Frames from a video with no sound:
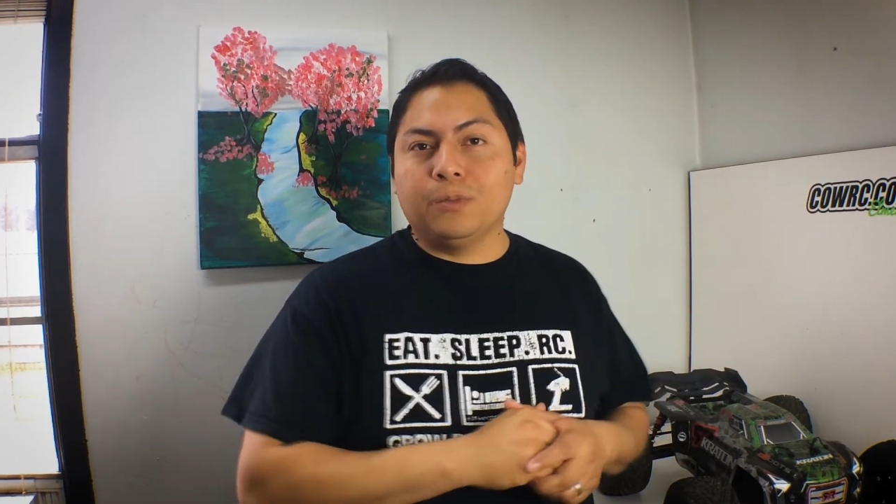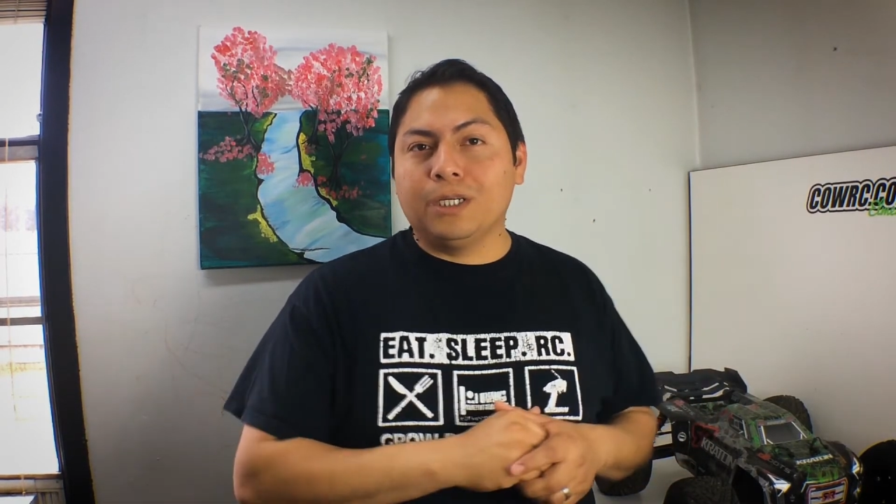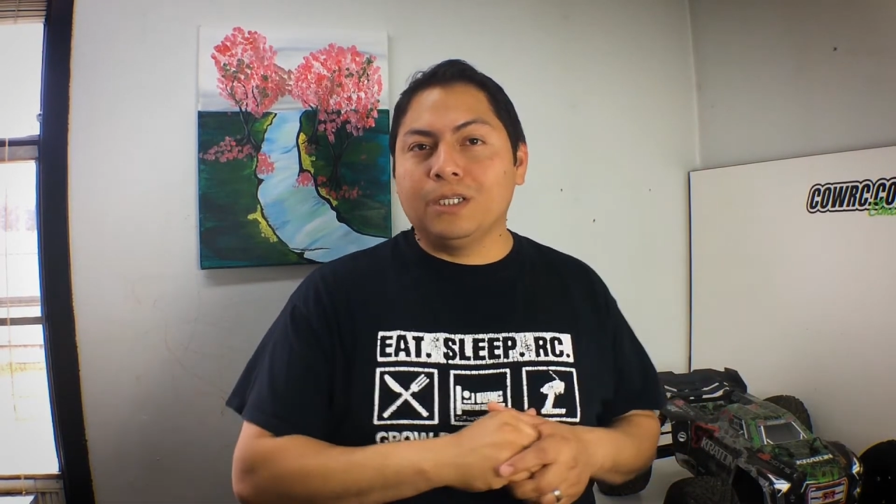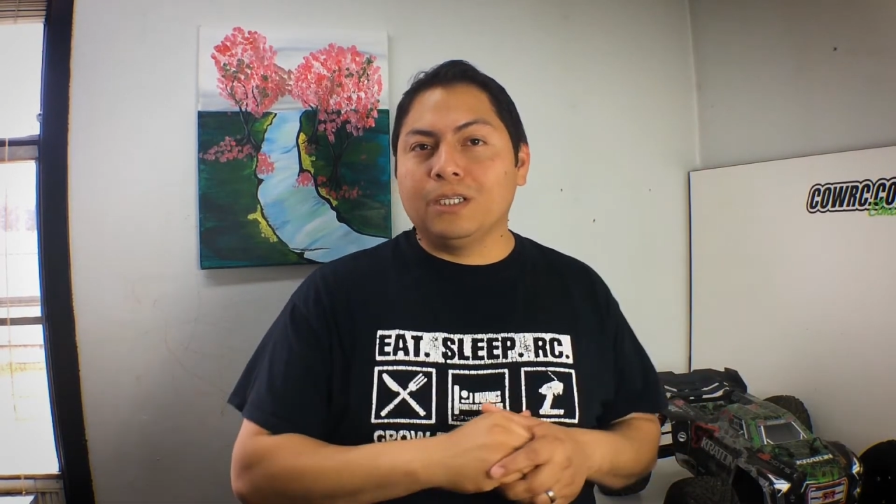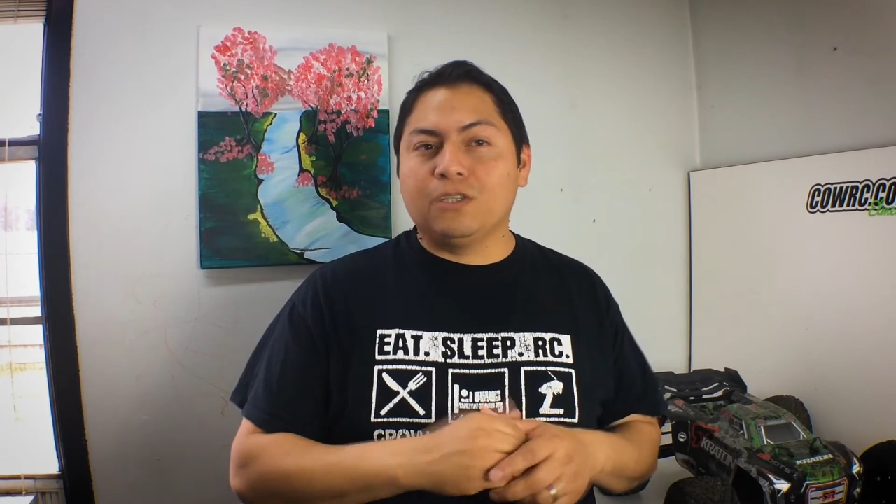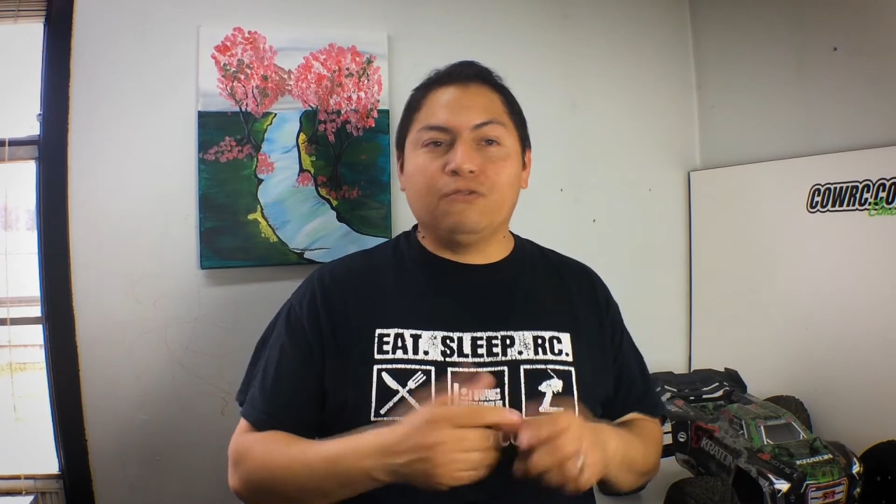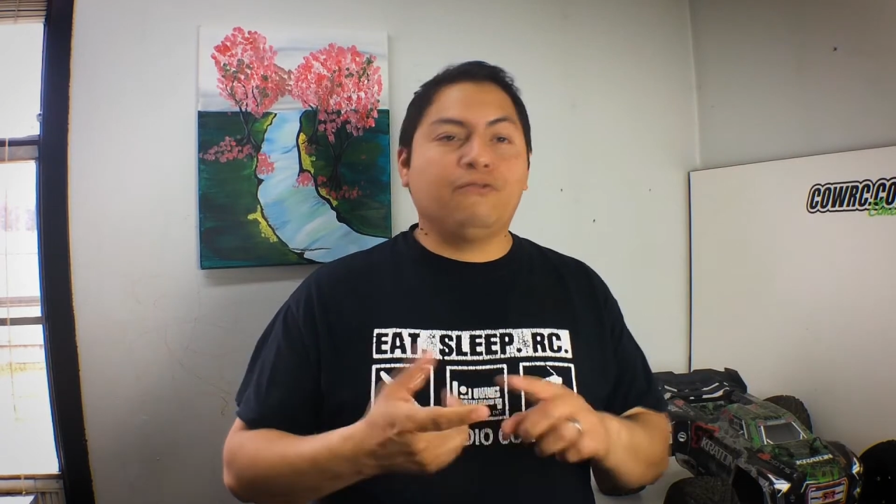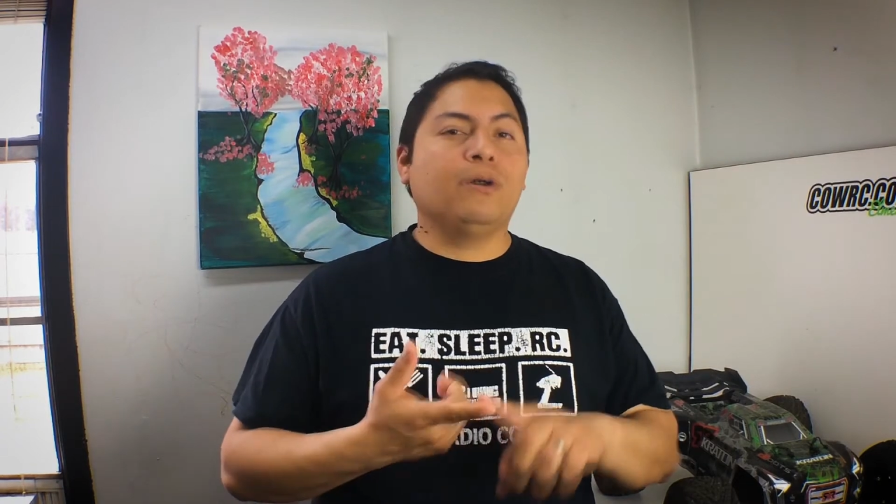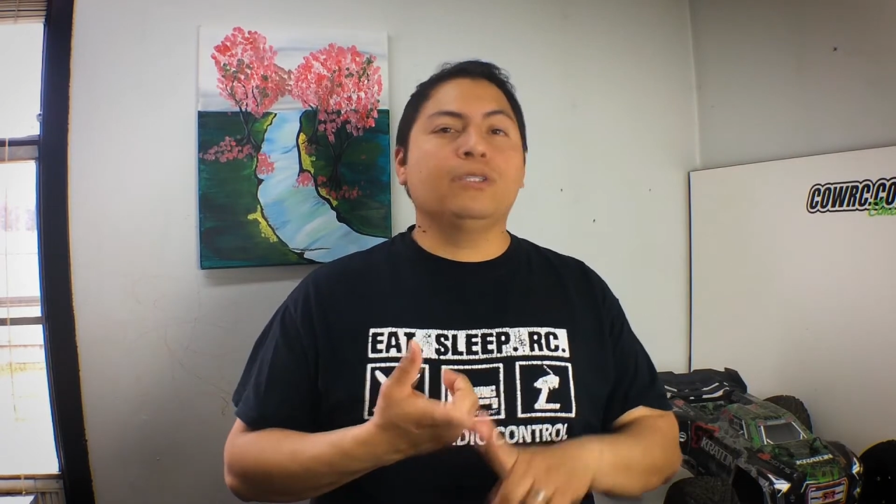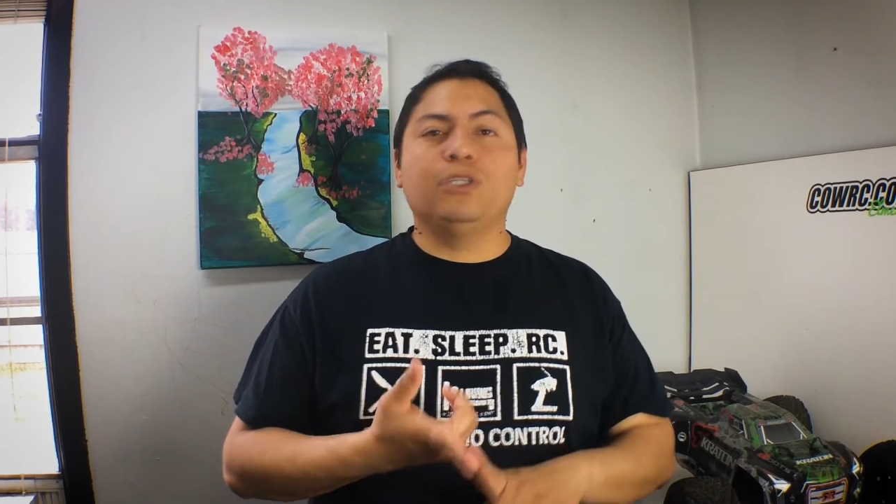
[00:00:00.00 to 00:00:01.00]
because it's
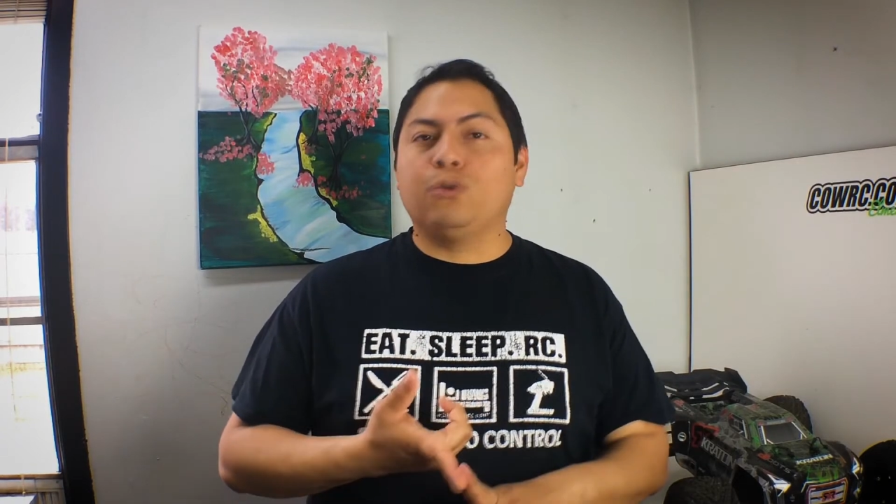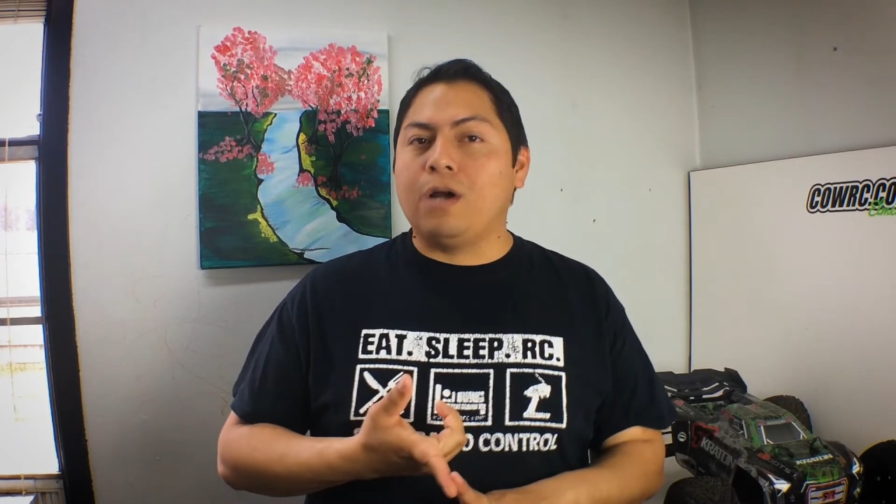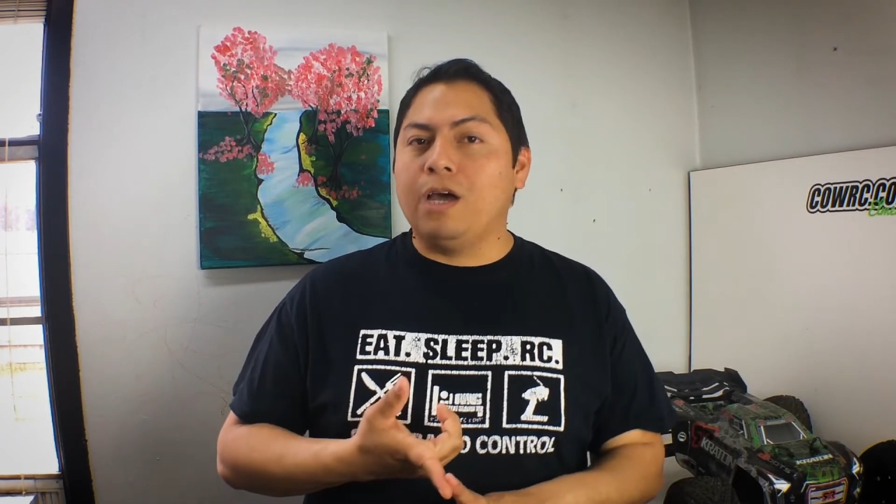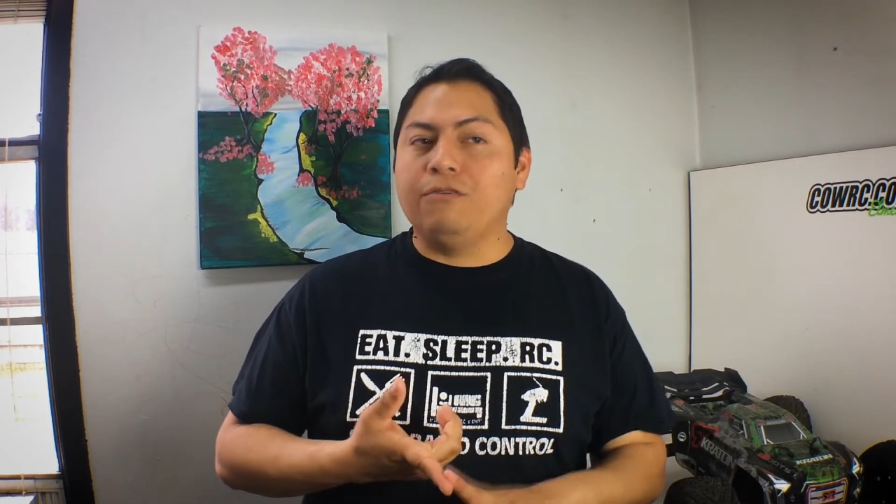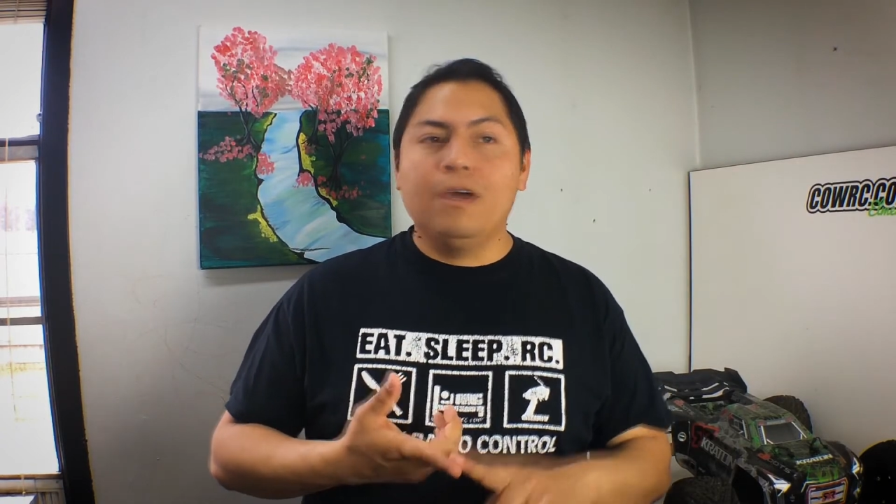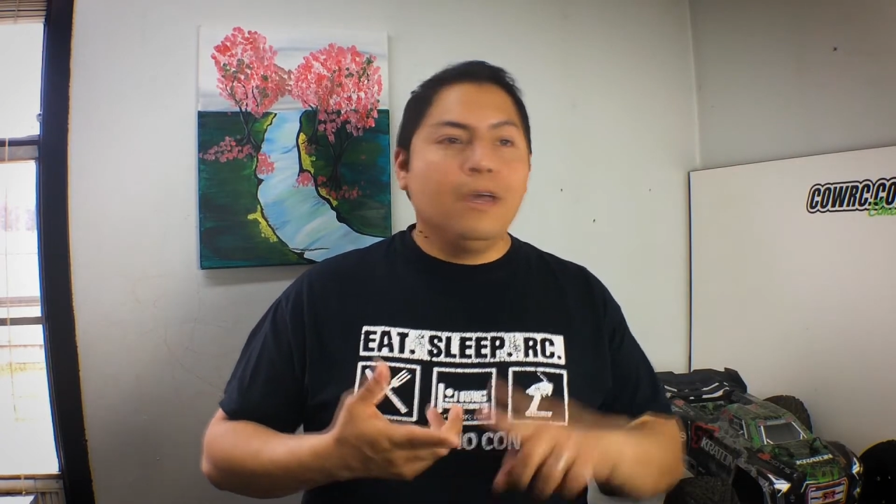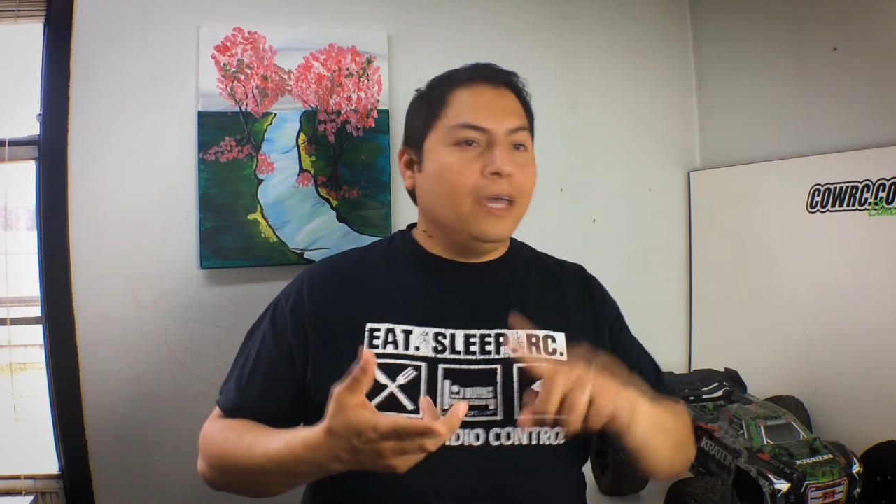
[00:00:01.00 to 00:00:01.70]
fun to drive,